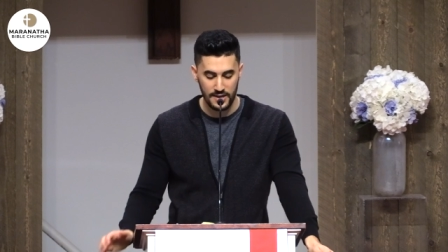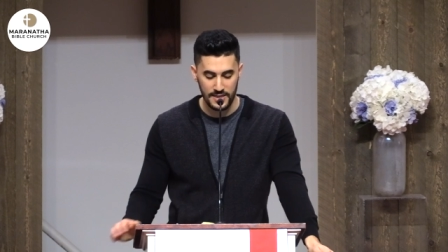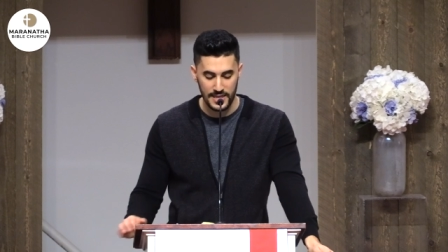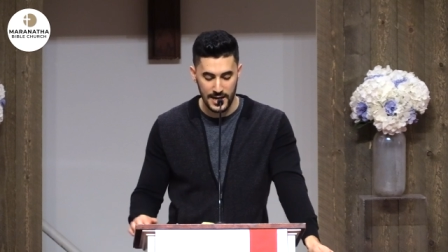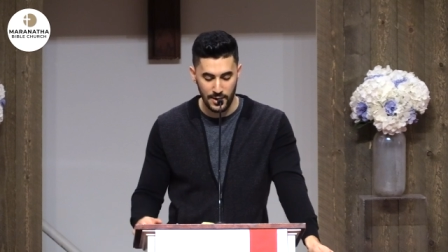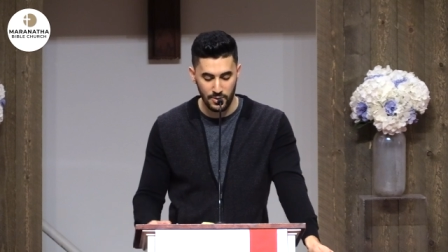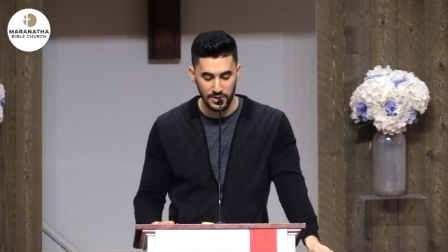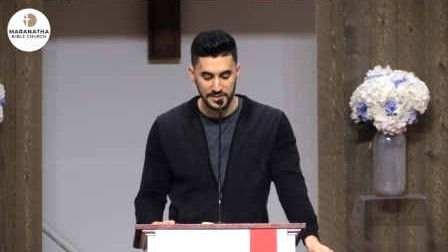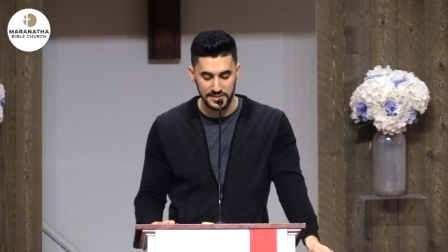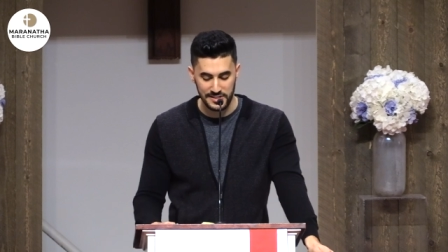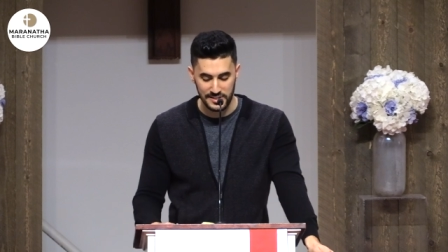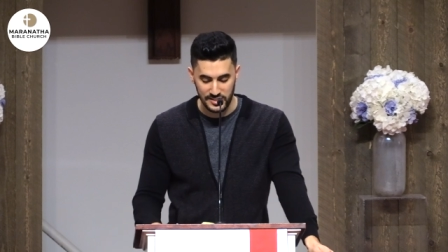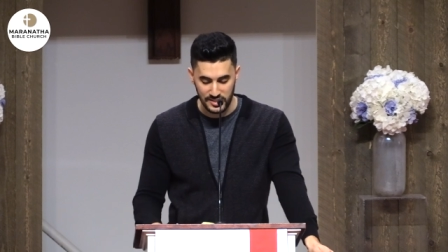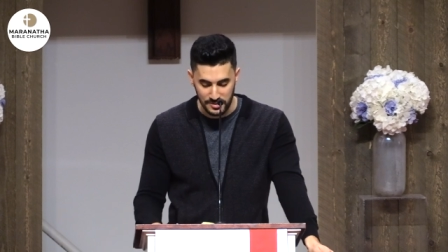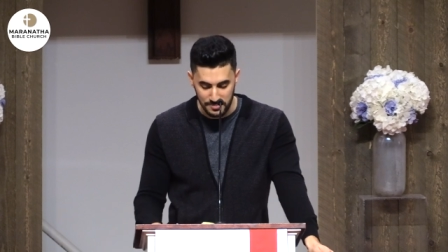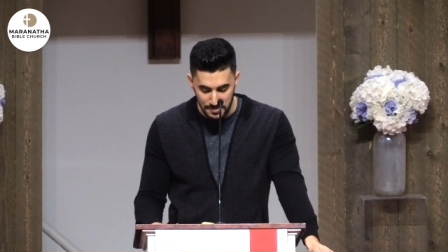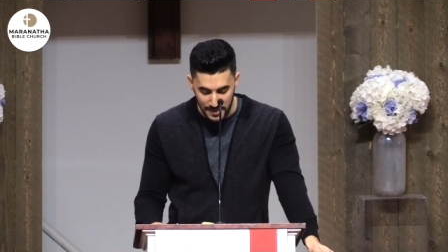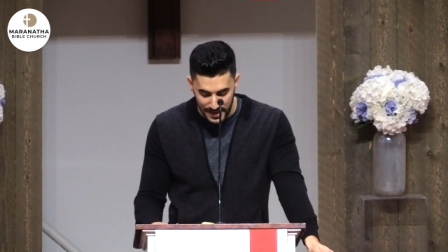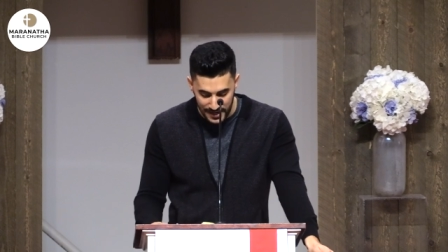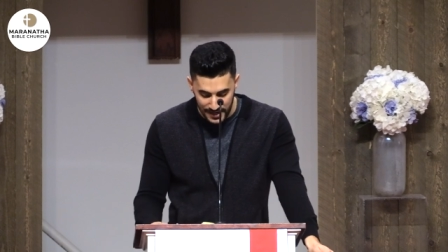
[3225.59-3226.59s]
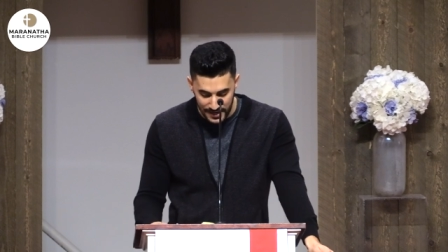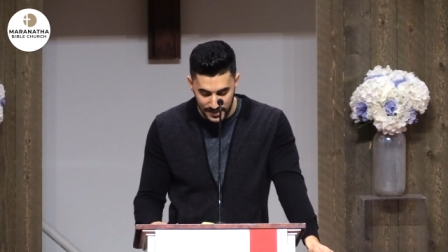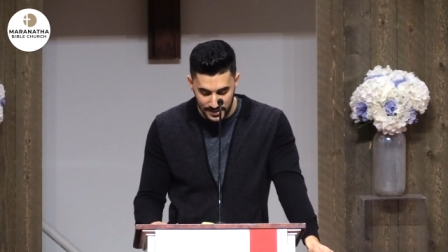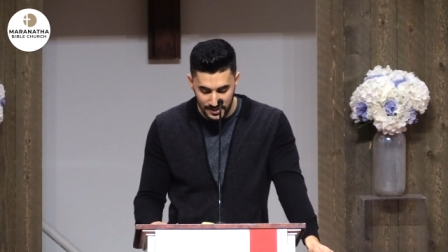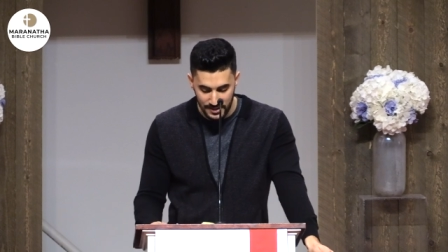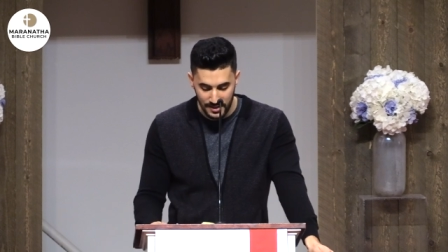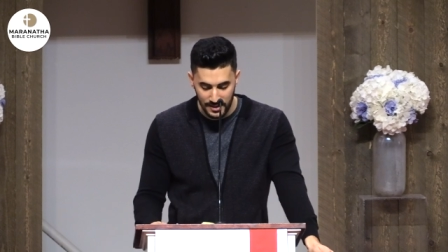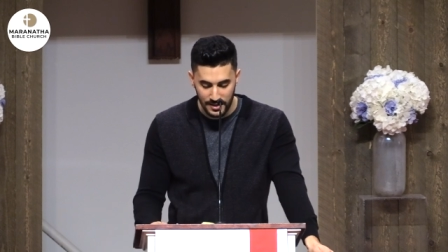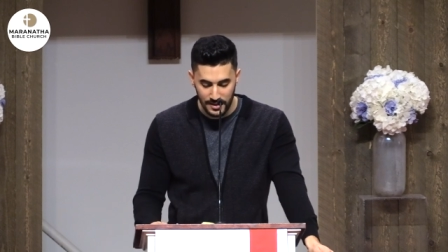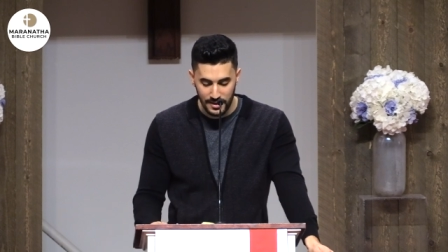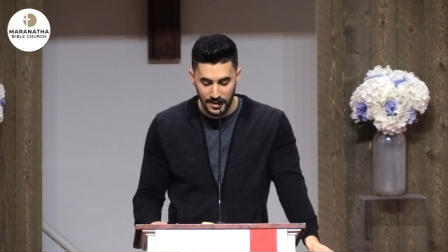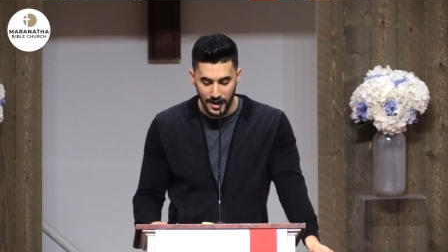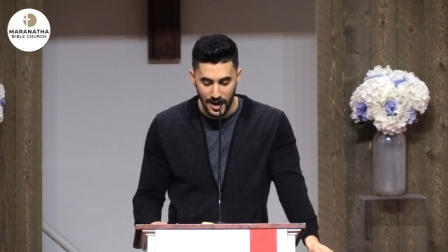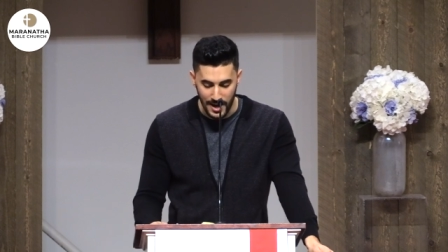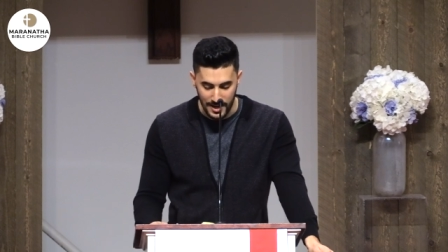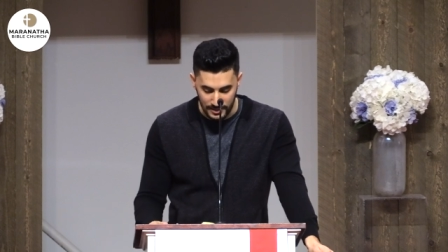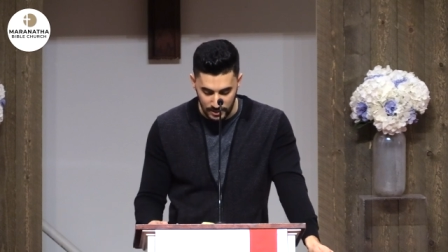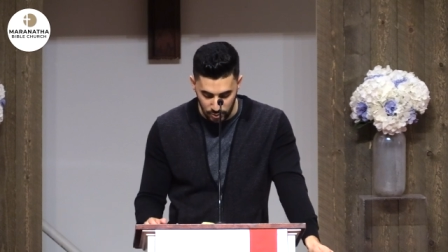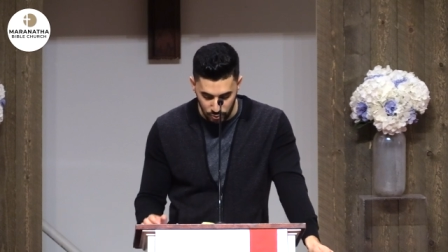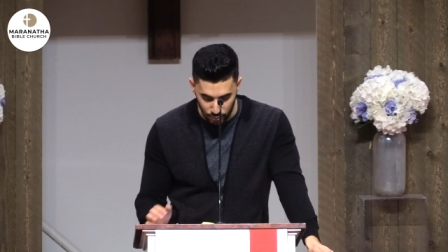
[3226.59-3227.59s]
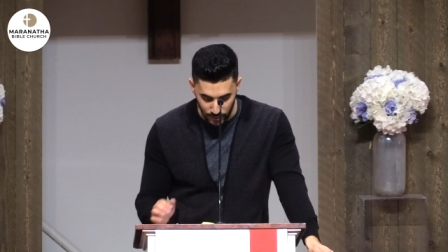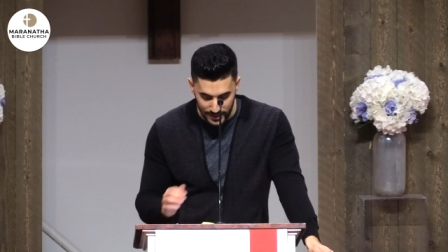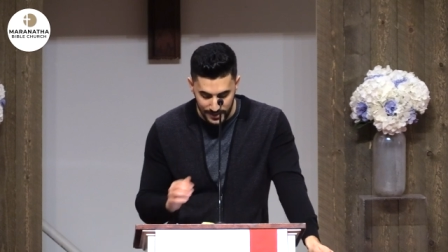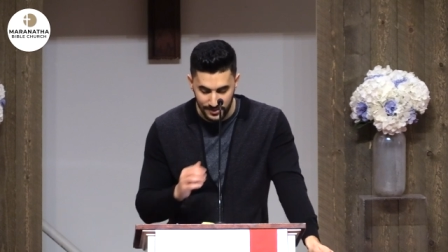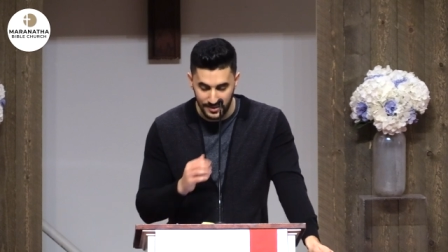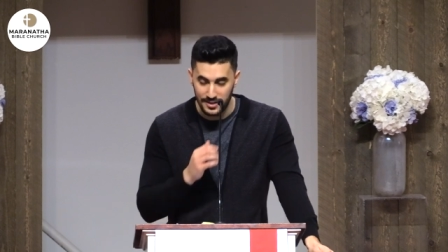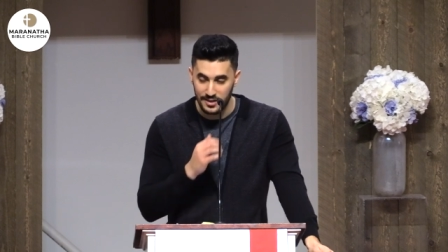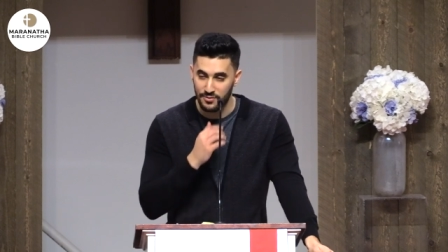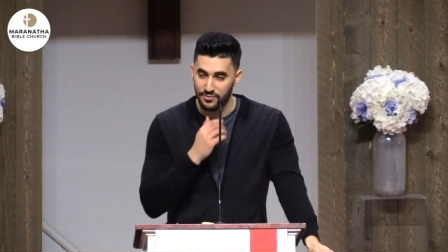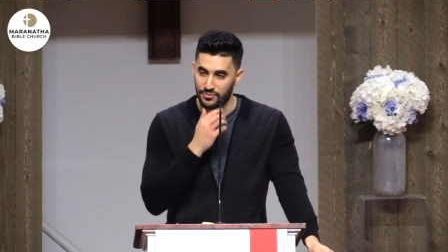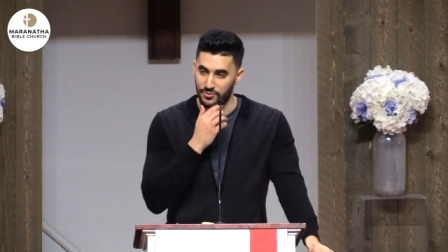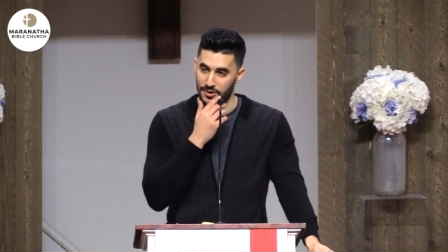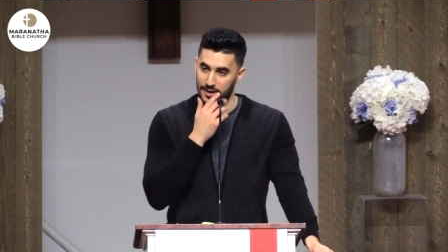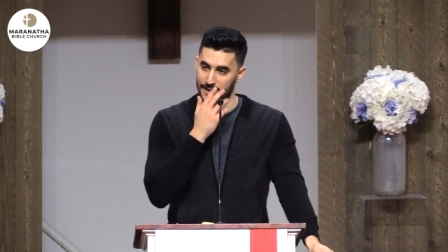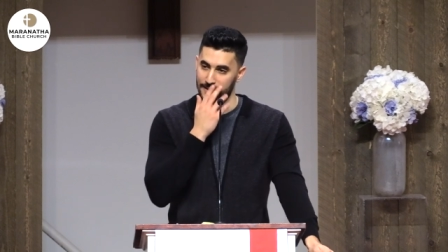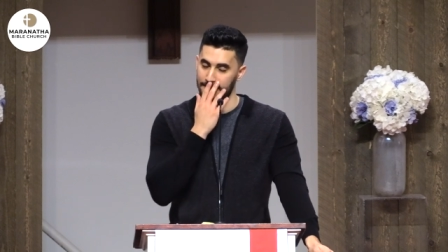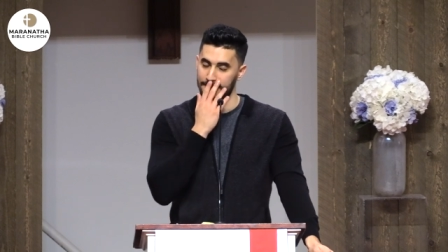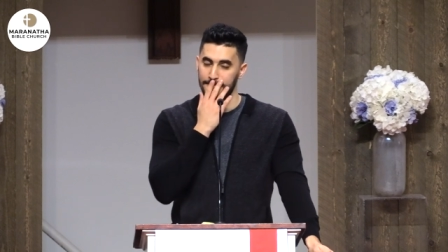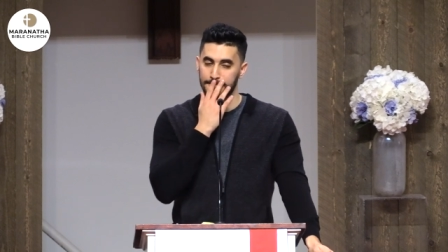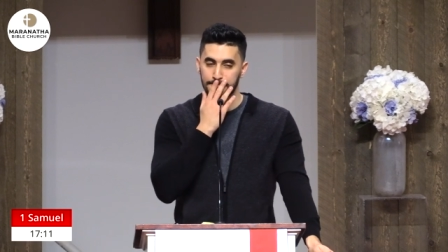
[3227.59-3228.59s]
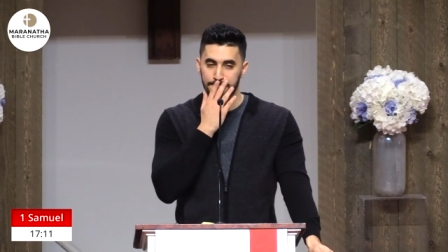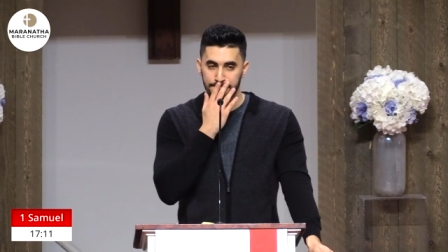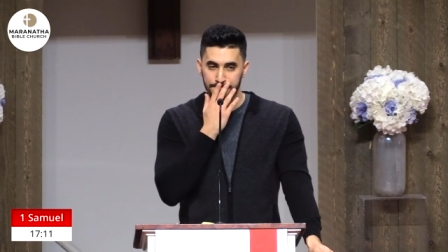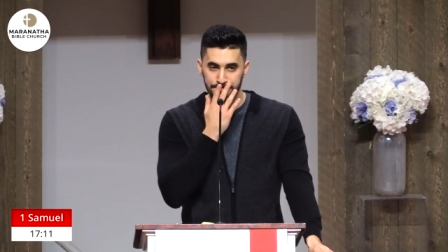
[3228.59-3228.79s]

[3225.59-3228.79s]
they were dismayed and greatly afraid.